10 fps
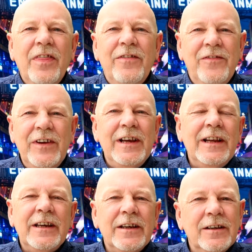The
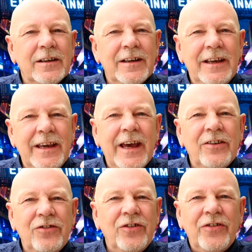feeling he
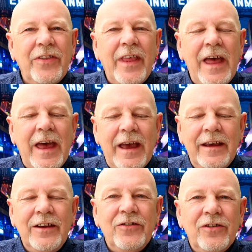gets just there
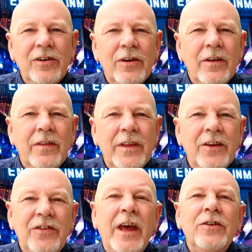is the
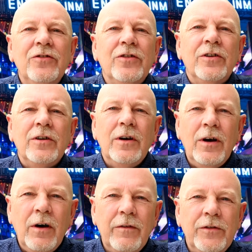attention
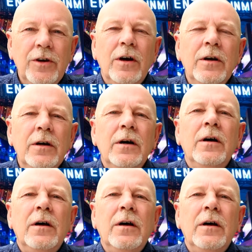of younger